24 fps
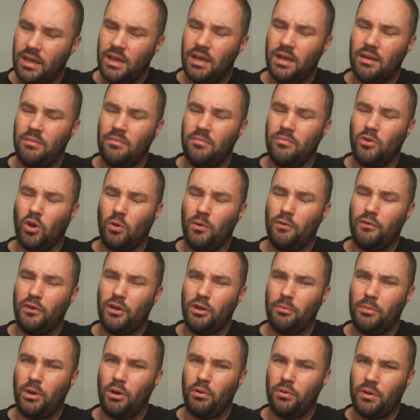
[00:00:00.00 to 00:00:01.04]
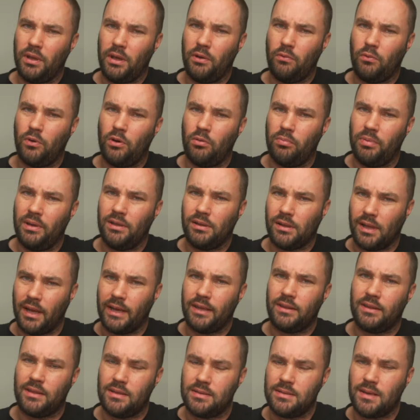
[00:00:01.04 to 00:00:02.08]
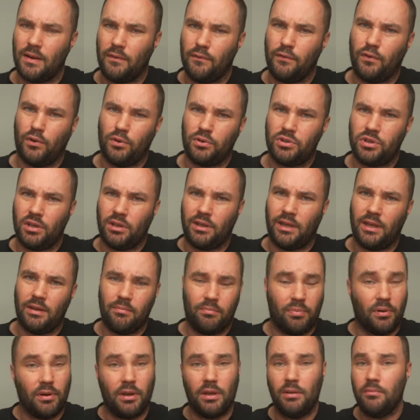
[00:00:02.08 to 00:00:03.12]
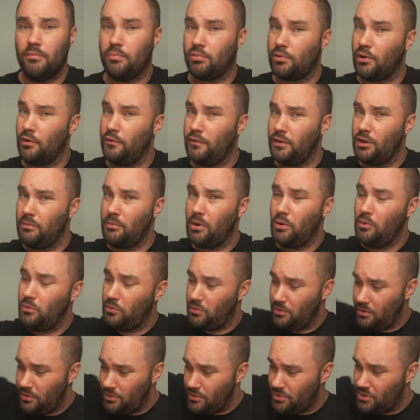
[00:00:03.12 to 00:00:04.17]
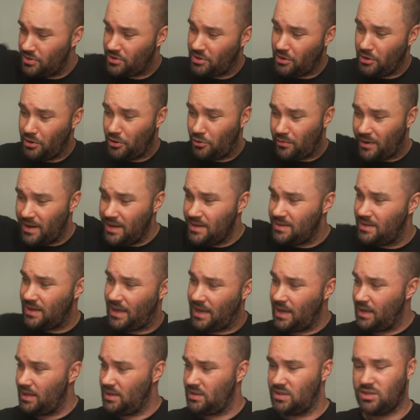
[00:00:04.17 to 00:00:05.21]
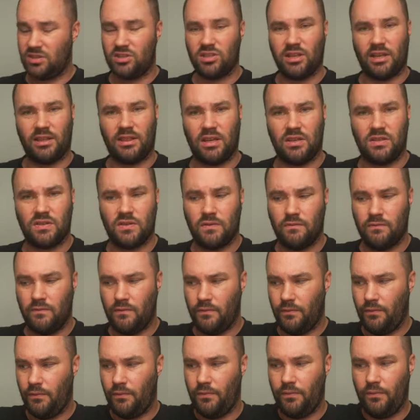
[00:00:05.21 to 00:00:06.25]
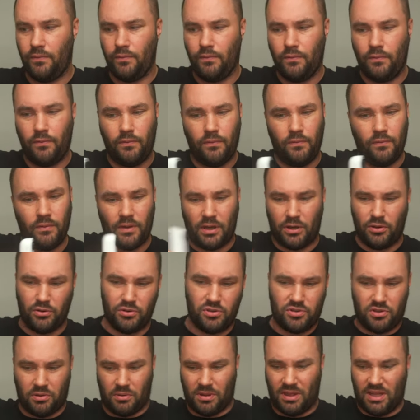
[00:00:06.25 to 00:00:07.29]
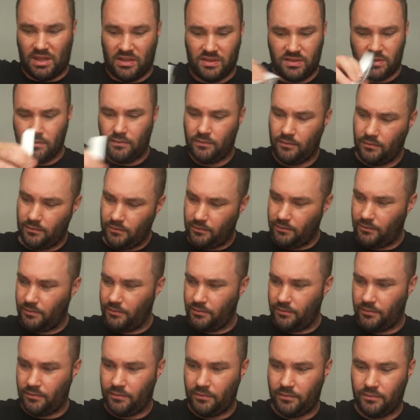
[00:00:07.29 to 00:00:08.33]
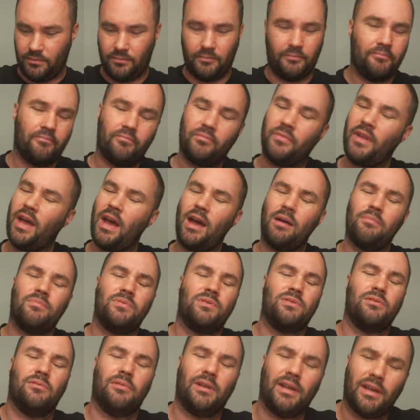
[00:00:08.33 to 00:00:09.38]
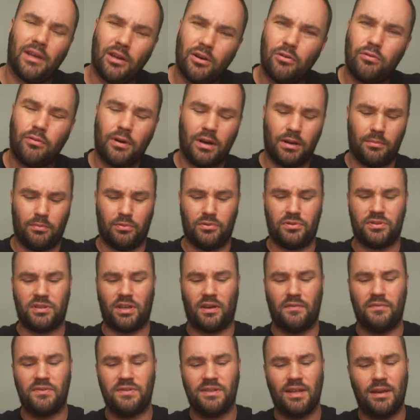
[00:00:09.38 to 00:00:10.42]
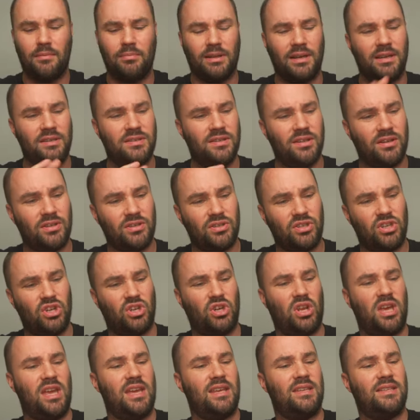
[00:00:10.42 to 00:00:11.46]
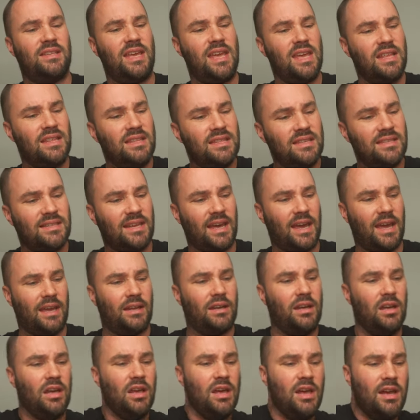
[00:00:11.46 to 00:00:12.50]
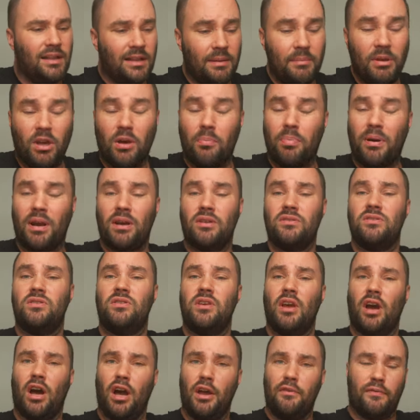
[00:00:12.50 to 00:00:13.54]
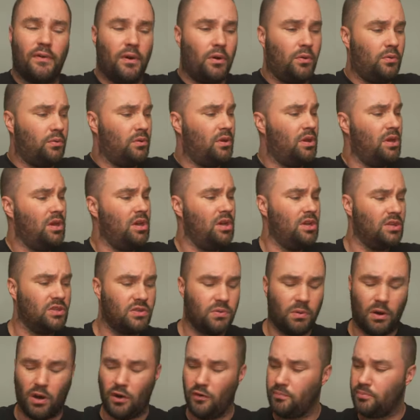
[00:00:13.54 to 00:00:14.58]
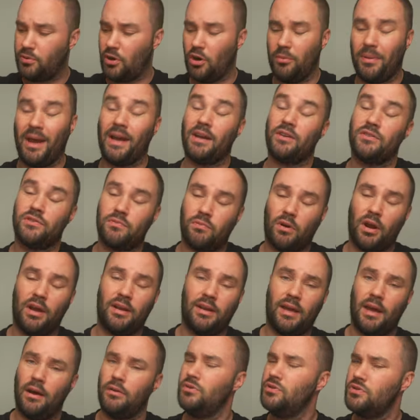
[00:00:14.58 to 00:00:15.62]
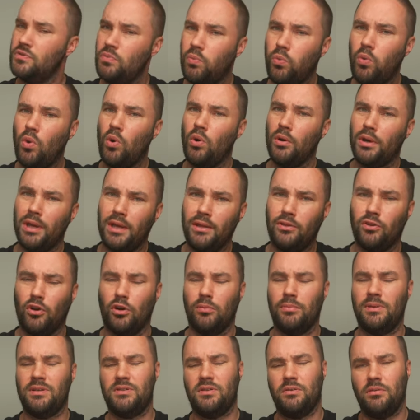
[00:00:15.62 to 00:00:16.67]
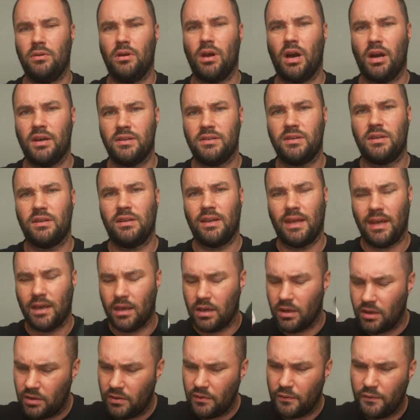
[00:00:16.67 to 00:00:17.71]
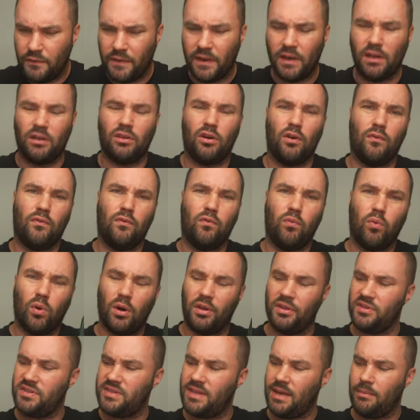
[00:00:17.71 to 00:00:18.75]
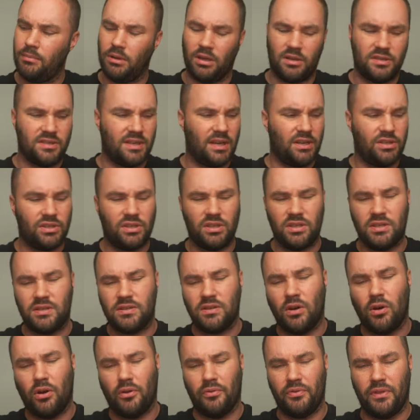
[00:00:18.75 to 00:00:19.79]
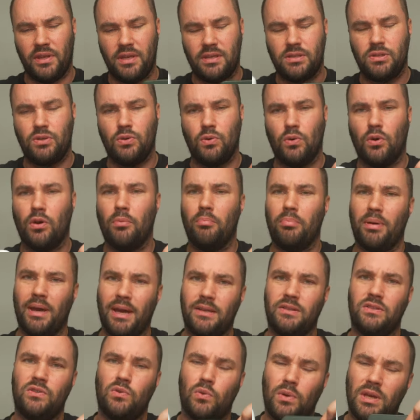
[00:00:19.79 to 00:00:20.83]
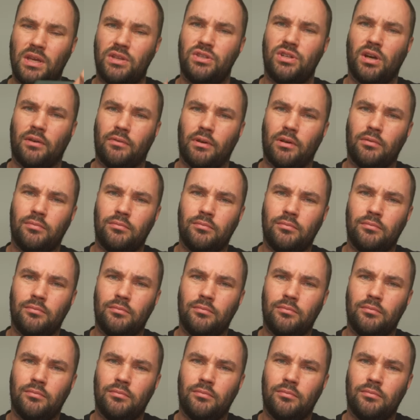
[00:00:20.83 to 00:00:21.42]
In normal video mode, it will be like this, unfortunately. But in pro video mode, you're just going crazy, and it's just like this and you're just doing this. Absolutely incredible stuff. Stabilization is insane. Let me compare it to the iPhone 12 Pro Max right now, just walking normally so you guys can get a feel of what the stabilization is on these two compared to each other.